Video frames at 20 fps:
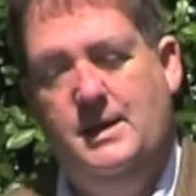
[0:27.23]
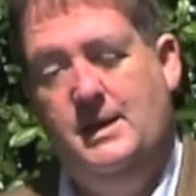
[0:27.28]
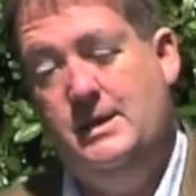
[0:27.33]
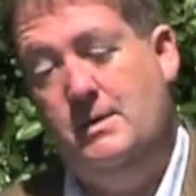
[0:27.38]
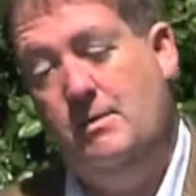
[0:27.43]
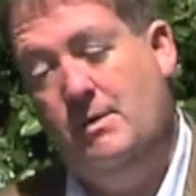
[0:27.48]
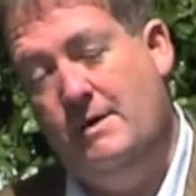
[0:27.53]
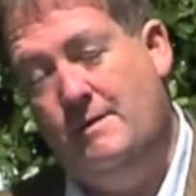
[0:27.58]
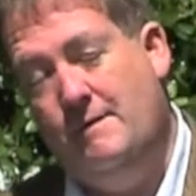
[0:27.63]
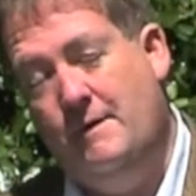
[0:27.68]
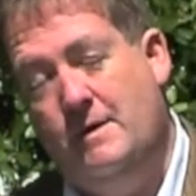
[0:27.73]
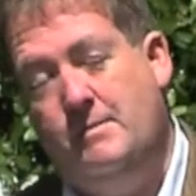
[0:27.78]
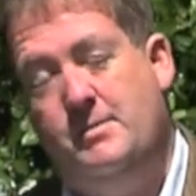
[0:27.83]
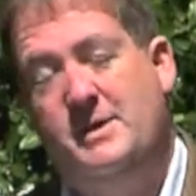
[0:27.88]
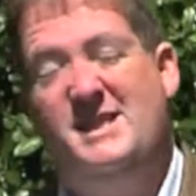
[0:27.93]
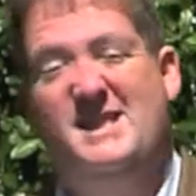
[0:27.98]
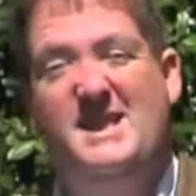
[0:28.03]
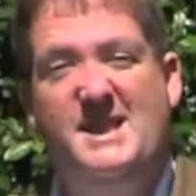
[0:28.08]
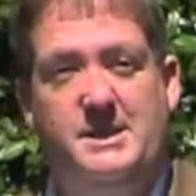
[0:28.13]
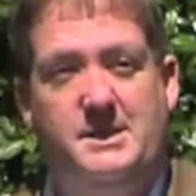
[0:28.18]
So I developed a
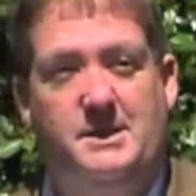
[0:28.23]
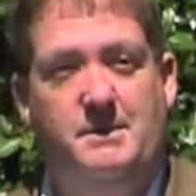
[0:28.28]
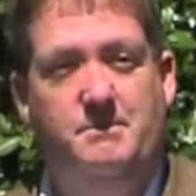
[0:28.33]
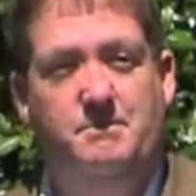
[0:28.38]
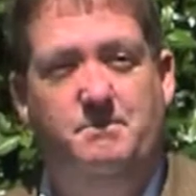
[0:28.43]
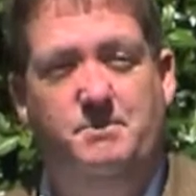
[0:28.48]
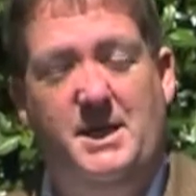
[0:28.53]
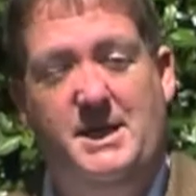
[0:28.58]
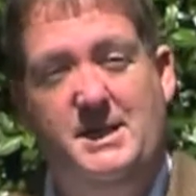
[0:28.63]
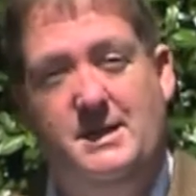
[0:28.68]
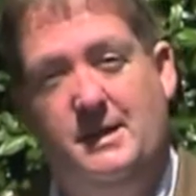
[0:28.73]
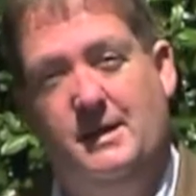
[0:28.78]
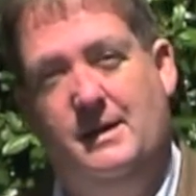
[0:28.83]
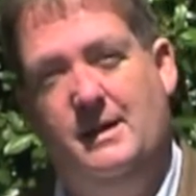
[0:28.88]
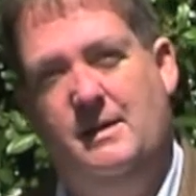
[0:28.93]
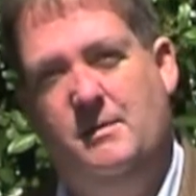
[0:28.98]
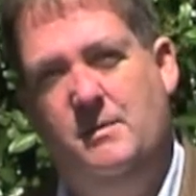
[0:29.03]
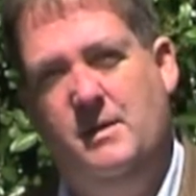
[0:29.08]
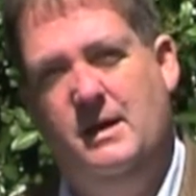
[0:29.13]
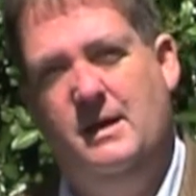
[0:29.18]
system,
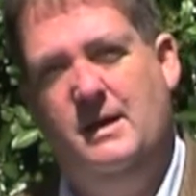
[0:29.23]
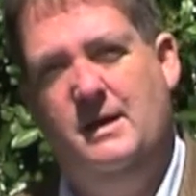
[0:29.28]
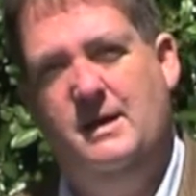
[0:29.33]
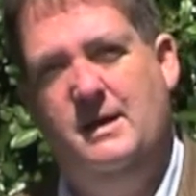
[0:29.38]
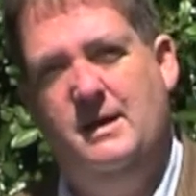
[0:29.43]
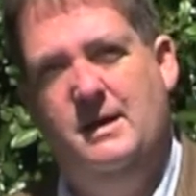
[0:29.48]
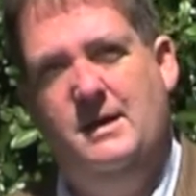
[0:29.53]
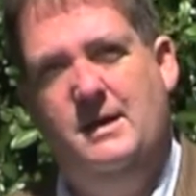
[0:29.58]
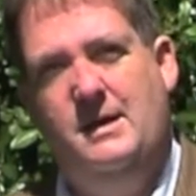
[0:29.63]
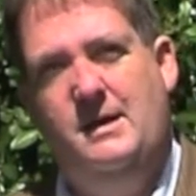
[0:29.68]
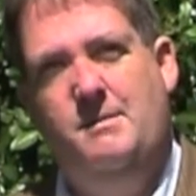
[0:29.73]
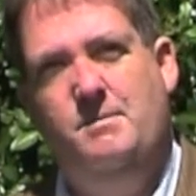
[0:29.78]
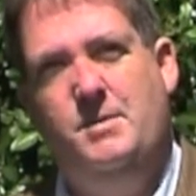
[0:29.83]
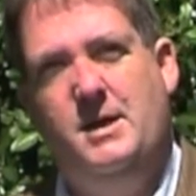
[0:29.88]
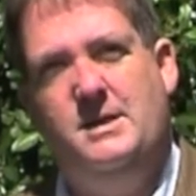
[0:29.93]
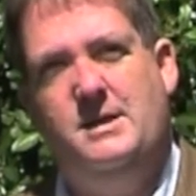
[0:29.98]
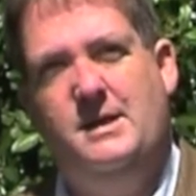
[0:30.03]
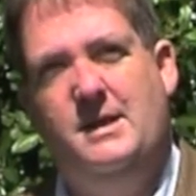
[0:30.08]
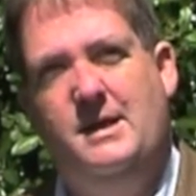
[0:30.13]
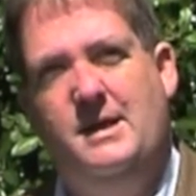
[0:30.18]
basically, where you
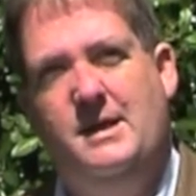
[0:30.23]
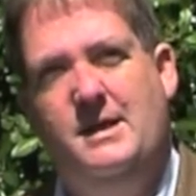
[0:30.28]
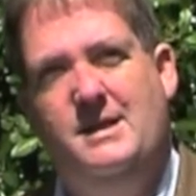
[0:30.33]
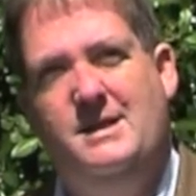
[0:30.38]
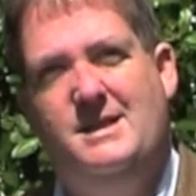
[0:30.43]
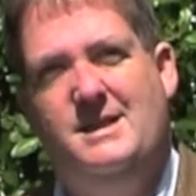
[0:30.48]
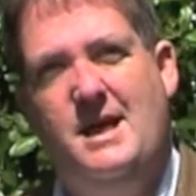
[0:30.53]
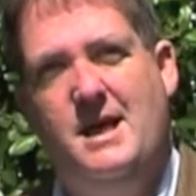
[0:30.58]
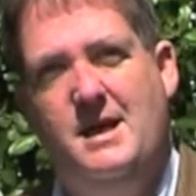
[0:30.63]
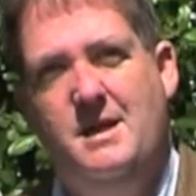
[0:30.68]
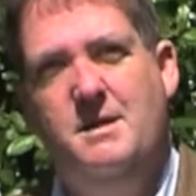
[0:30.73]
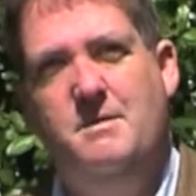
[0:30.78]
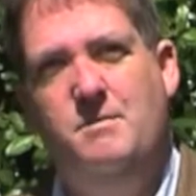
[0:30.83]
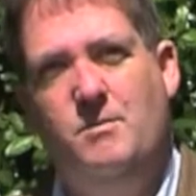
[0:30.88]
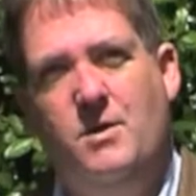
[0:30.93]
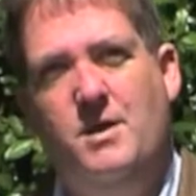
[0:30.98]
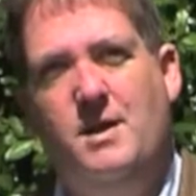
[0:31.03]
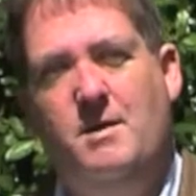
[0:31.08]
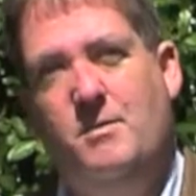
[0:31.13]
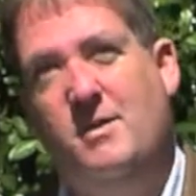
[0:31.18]
basically tell them
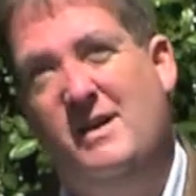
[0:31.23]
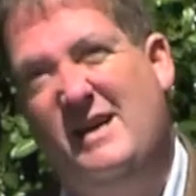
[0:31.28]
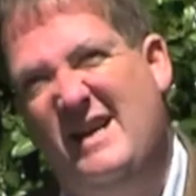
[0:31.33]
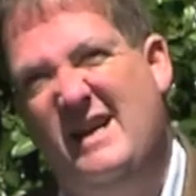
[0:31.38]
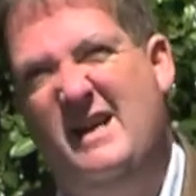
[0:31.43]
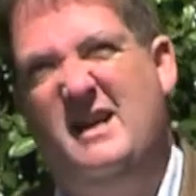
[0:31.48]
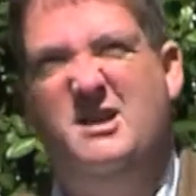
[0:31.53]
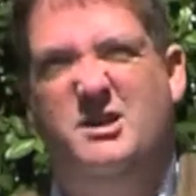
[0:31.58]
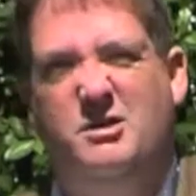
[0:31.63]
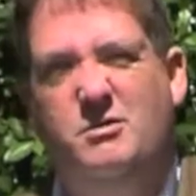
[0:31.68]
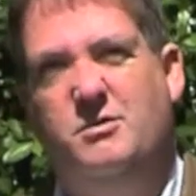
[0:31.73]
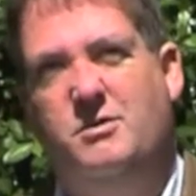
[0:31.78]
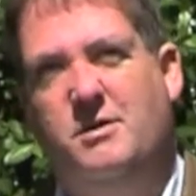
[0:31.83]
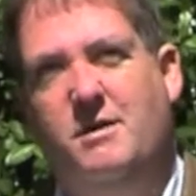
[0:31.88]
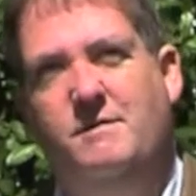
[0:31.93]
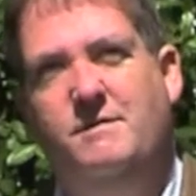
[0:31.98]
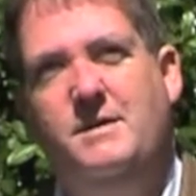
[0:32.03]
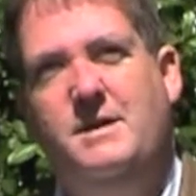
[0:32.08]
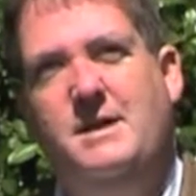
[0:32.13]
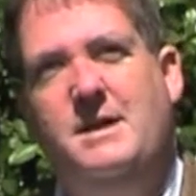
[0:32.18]
what they want to hear, sort
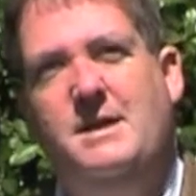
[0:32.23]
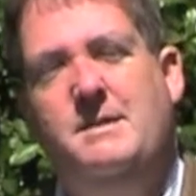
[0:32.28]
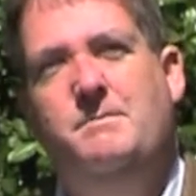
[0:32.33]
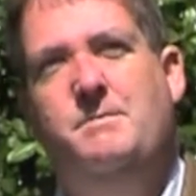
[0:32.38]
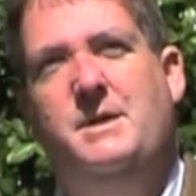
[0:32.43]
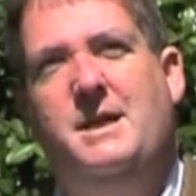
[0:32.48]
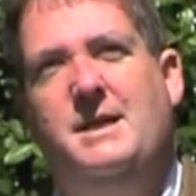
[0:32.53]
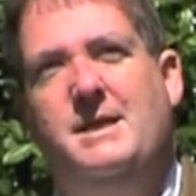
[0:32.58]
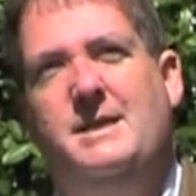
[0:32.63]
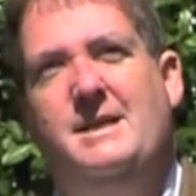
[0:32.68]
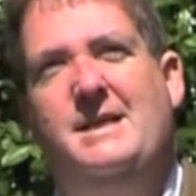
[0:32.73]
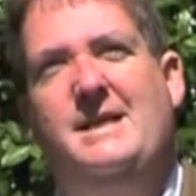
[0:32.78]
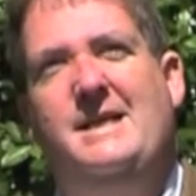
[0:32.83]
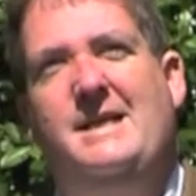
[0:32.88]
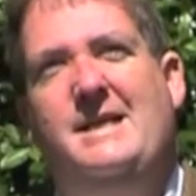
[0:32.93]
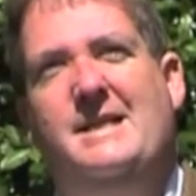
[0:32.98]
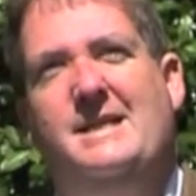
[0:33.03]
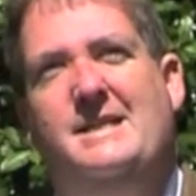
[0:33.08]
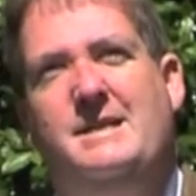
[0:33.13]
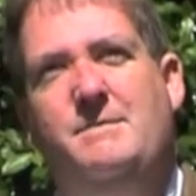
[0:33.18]
of, but in
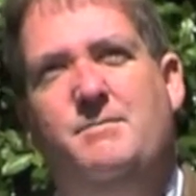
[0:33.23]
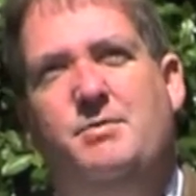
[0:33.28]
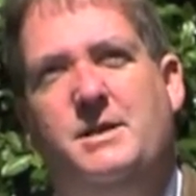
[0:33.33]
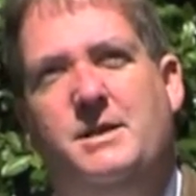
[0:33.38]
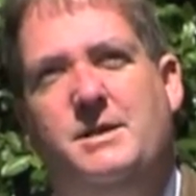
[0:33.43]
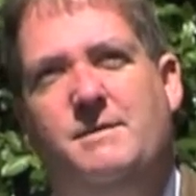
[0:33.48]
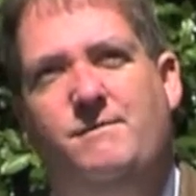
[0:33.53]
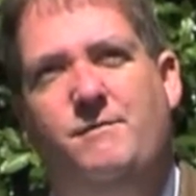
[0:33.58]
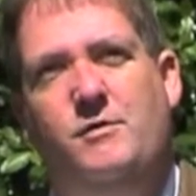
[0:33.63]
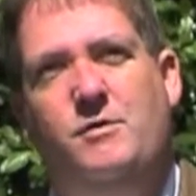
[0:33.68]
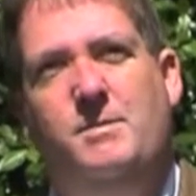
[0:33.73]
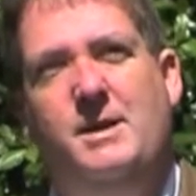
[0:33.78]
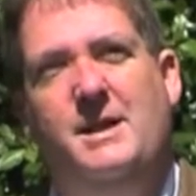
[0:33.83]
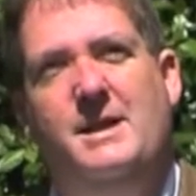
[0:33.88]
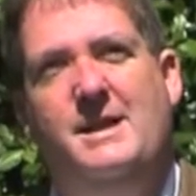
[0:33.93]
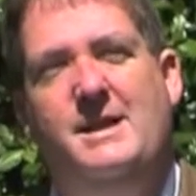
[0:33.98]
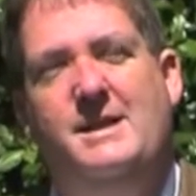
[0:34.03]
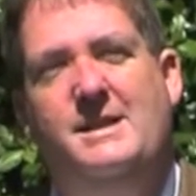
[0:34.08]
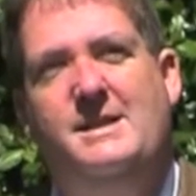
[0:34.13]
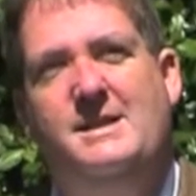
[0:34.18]
its simplest format,
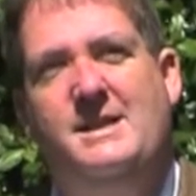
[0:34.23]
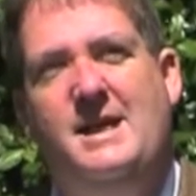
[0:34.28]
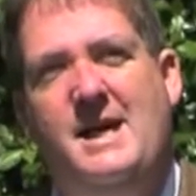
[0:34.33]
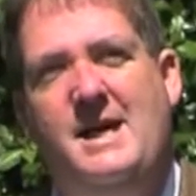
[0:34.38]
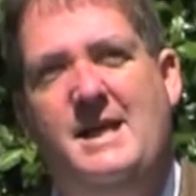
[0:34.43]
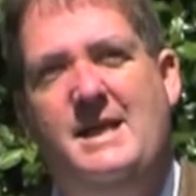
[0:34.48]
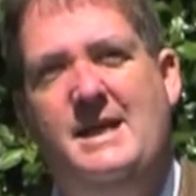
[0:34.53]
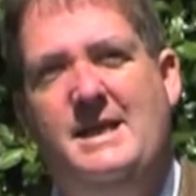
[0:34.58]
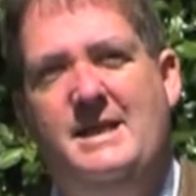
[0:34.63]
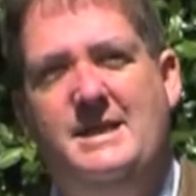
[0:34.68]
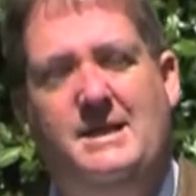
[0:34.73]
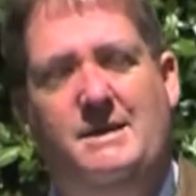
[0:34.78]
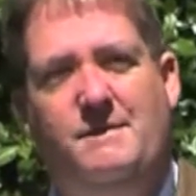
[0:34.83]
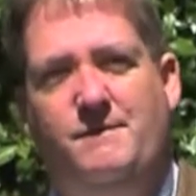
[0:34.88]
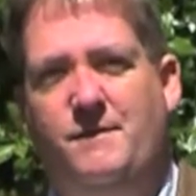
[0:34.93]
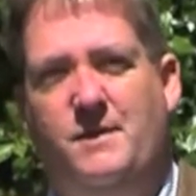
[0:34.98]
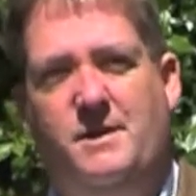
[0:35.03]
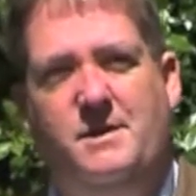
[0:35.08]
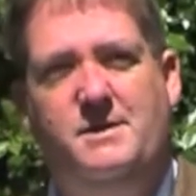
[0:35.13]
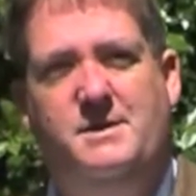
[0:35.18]
it's 10 easy to
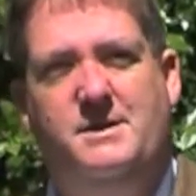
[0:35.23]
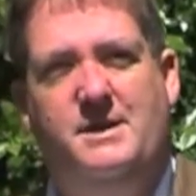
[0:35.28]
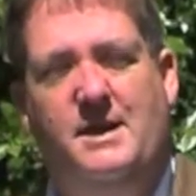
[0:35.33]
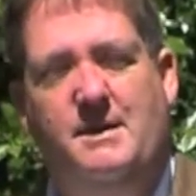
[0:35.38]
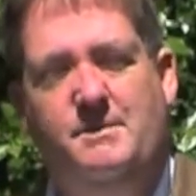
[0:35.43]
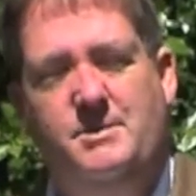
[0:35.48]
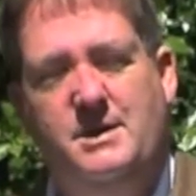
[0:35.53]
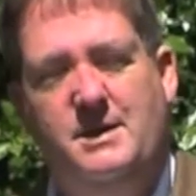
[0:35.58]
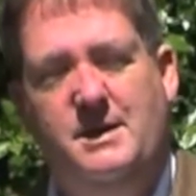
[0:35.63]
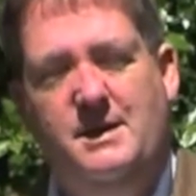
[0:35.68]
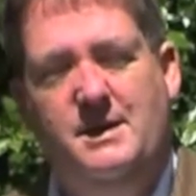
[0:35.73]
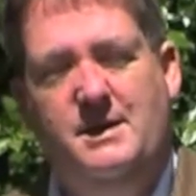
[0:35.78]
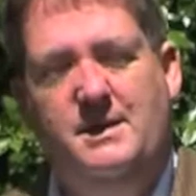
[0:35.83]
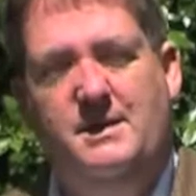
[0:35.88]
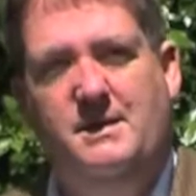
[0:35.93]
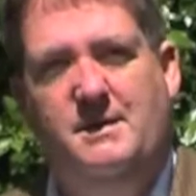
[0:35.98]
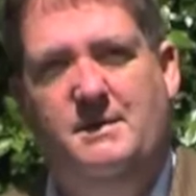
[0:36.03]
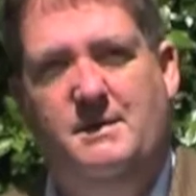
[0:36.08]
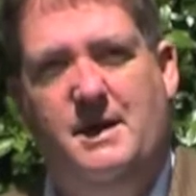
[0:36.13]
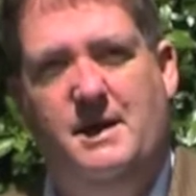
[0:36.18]
follow steps
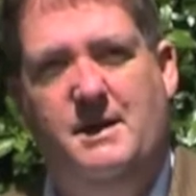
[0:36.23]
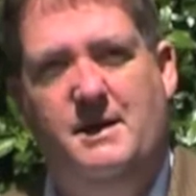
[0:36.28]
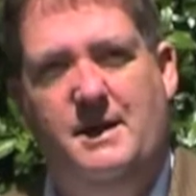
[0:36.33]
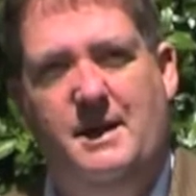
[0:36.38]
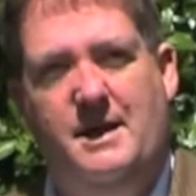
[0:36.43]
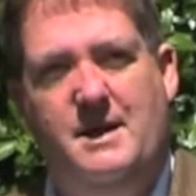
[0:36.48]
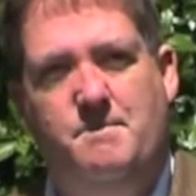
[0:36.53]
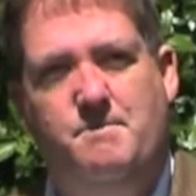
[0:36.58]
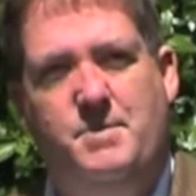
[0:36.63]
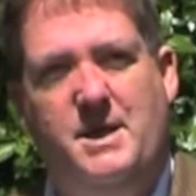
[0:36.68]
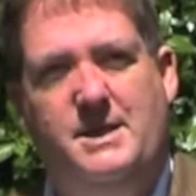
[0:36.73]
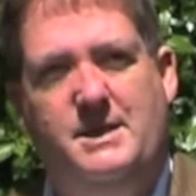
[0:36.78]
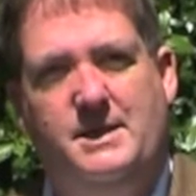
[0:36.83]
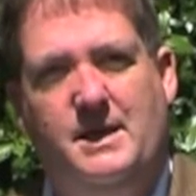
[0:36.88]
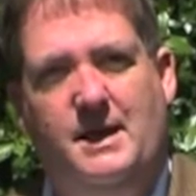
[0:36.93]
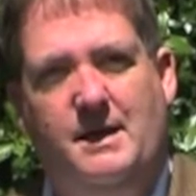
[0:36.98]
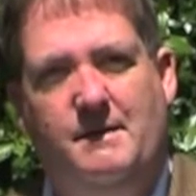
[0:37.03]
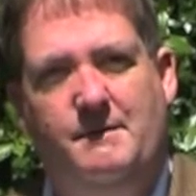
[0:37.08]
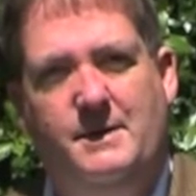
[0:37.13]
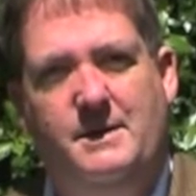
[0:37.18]
on how to get the best
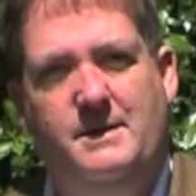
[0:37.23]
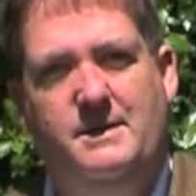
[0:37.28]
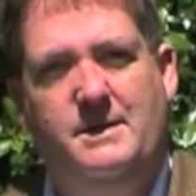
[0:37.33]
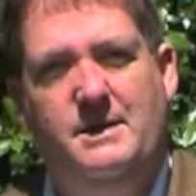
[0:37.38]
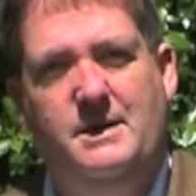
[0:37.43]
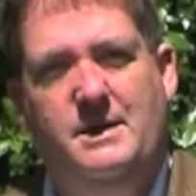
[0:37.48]
out of it.